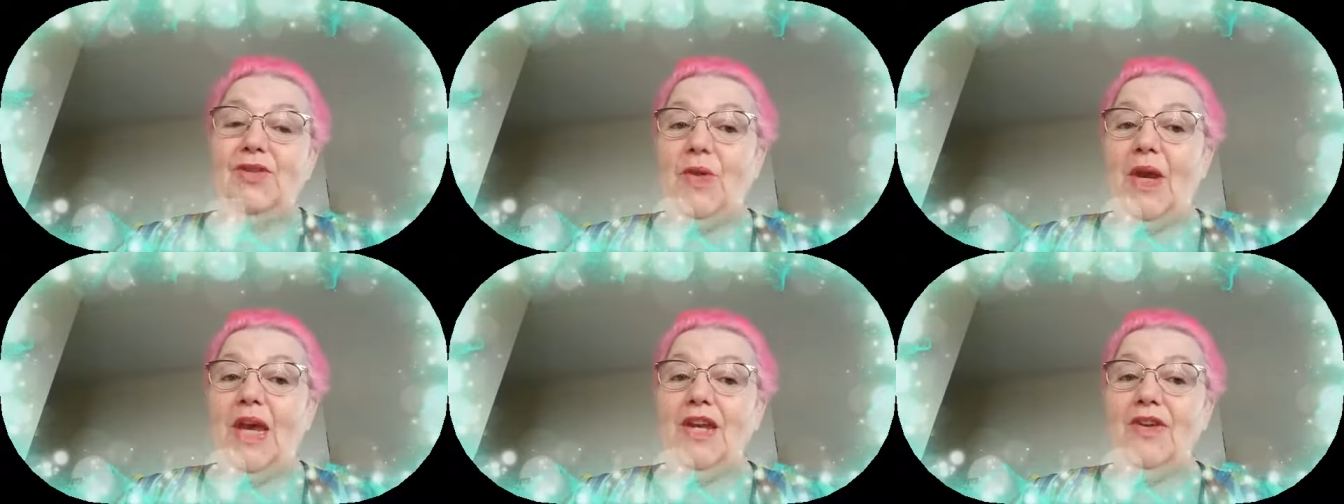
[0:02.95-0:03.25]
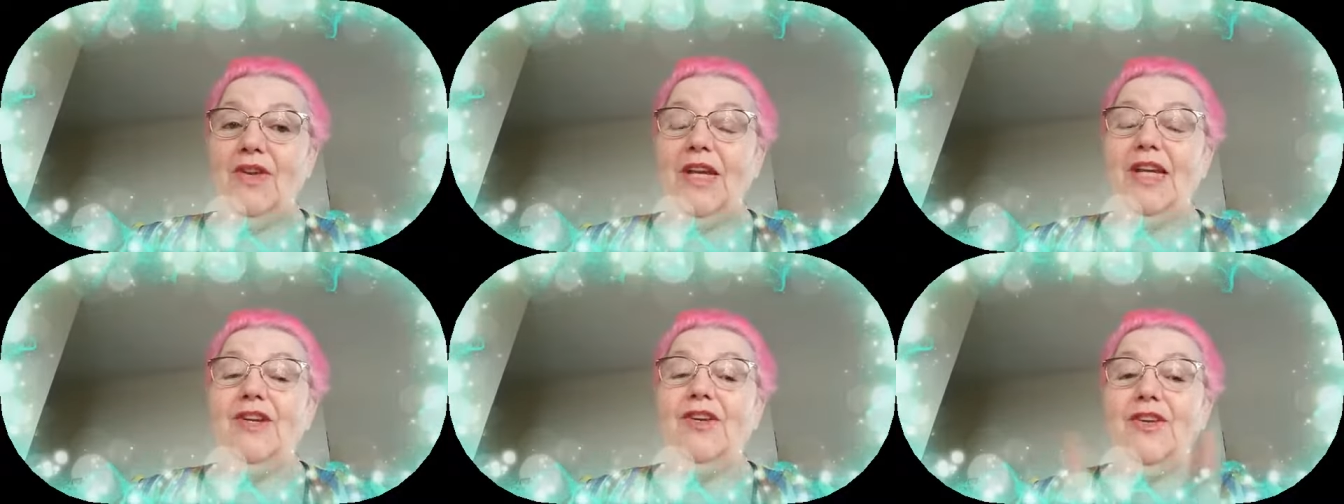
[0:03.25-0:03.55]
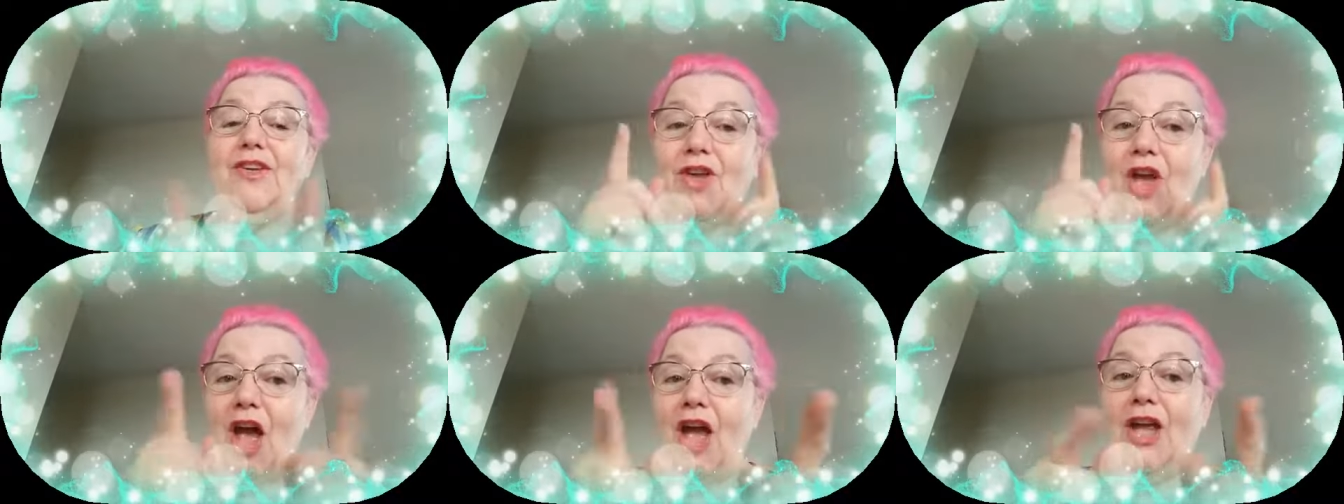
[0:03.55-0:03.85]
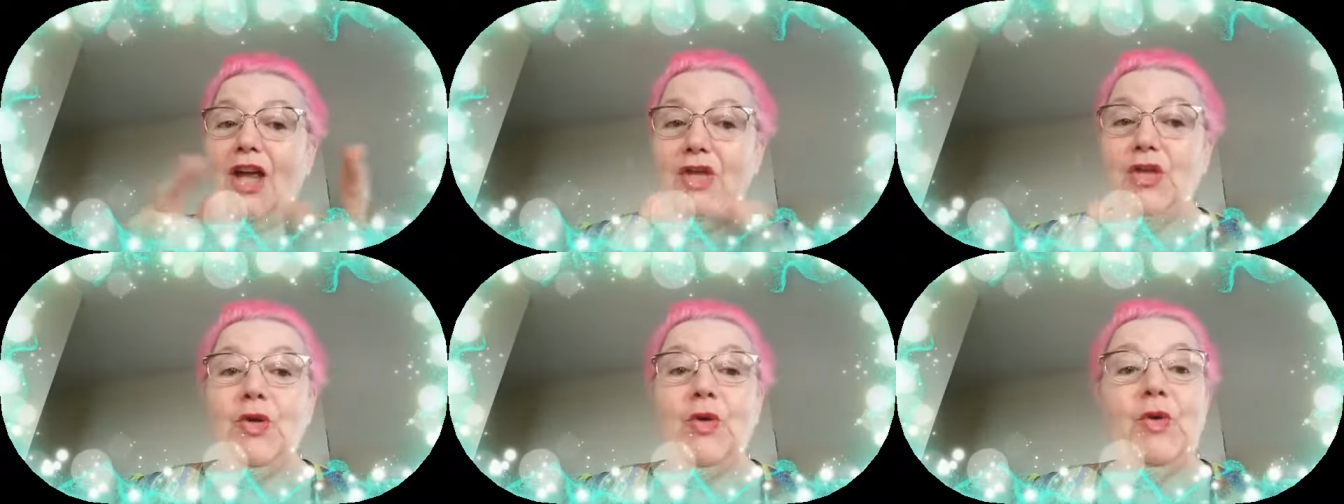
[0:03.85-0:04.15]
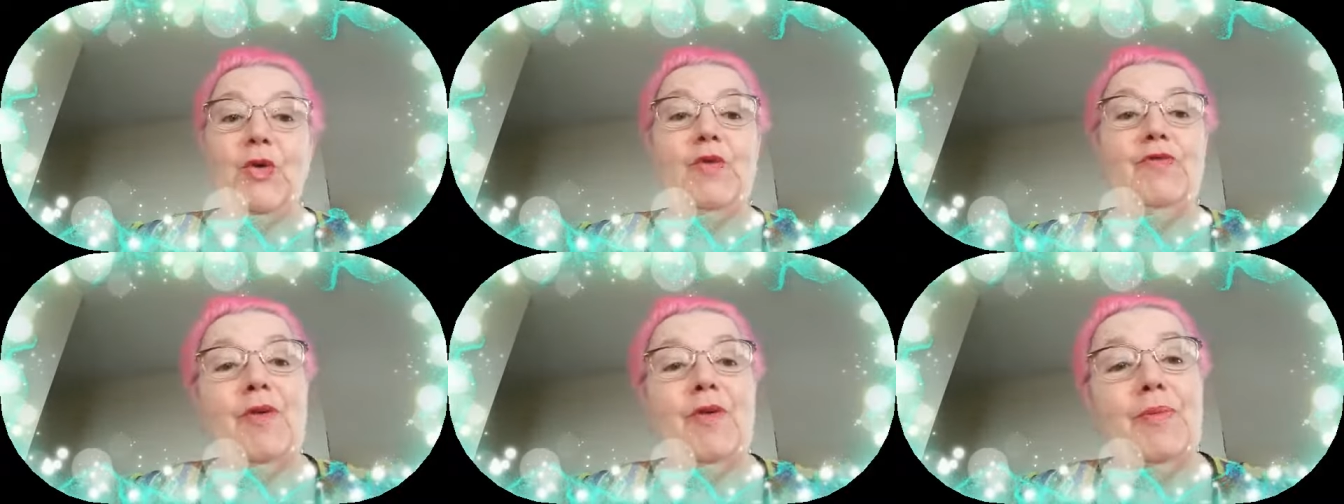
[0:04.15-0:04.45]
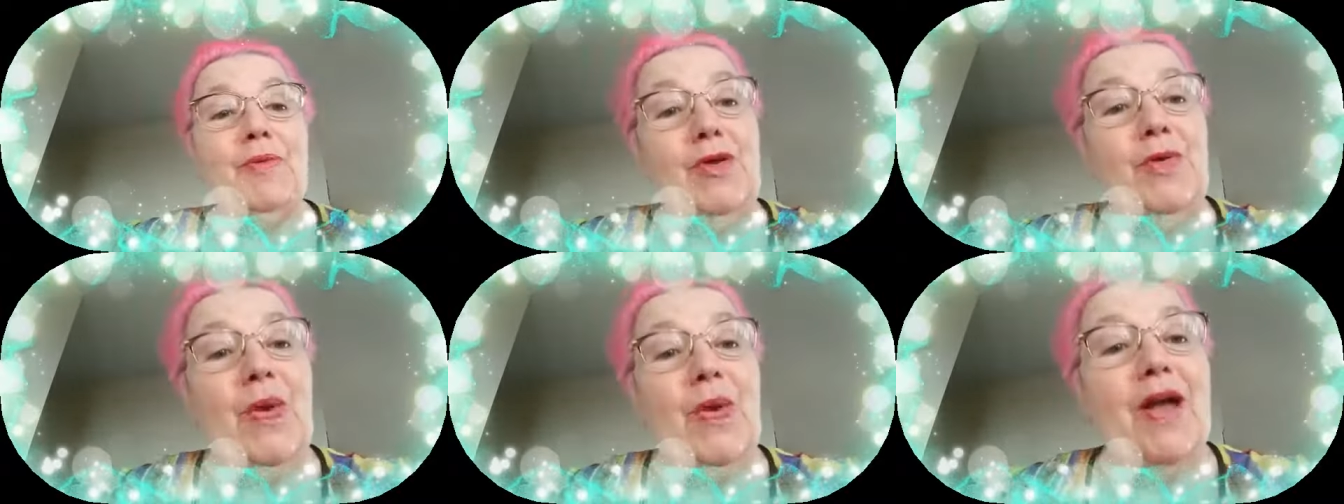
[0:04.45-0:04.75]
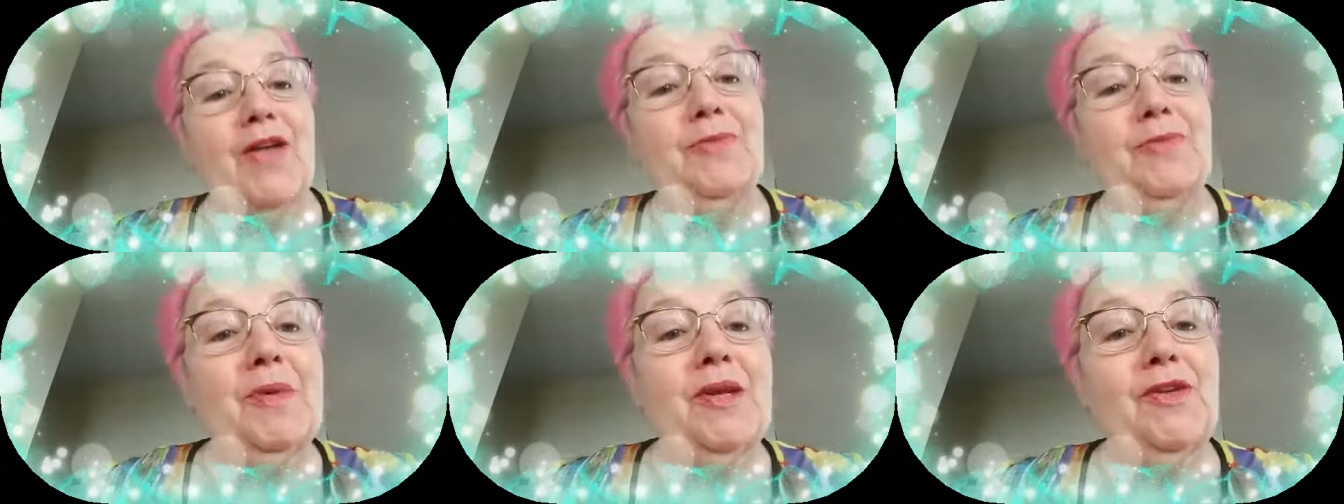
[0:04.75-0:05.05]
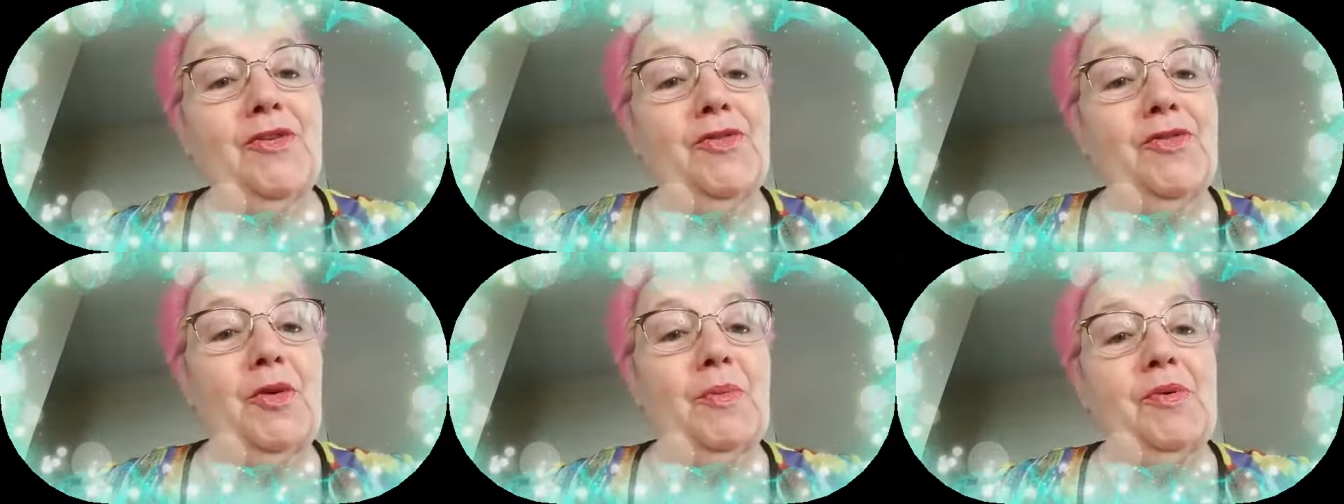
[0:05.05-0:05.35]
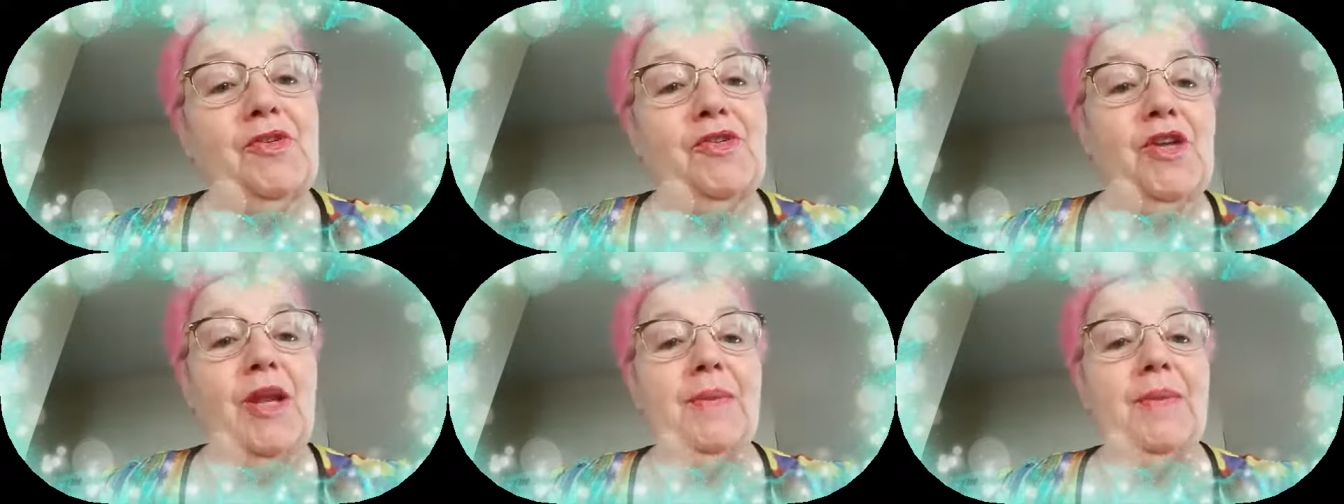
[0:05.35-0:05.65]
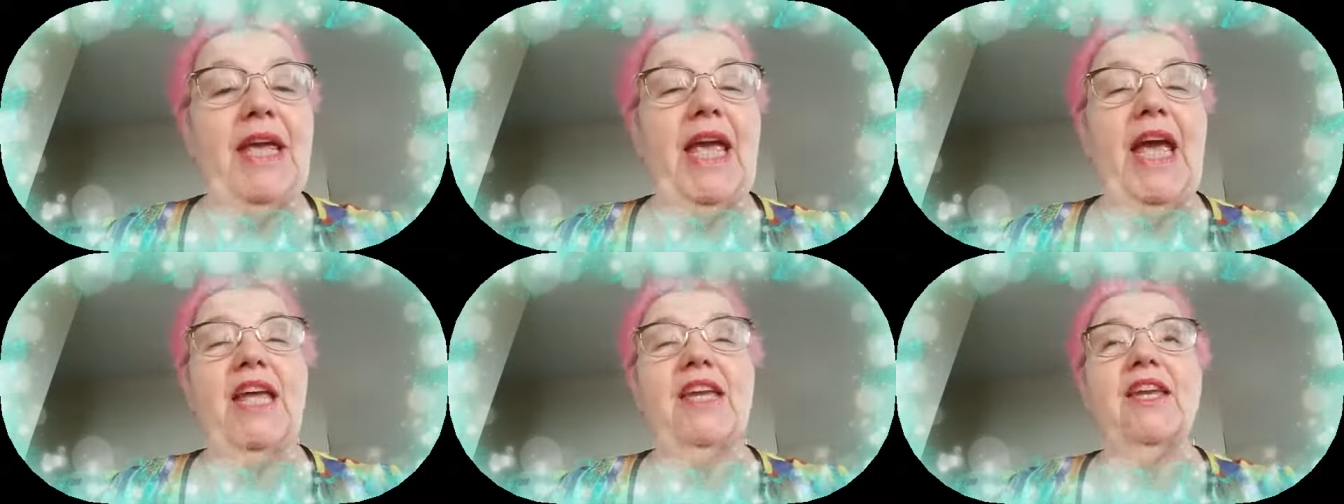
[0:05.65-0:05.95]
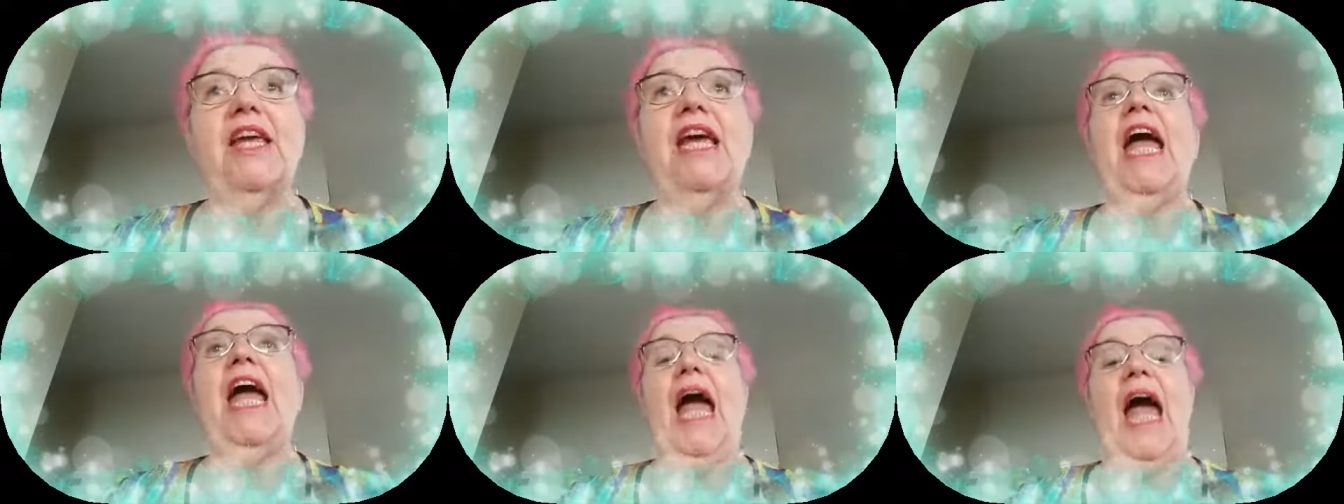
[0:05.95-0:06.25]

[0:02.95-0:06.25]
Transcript: Trainor here talking to you from New Westminster, British Columbia, Canada.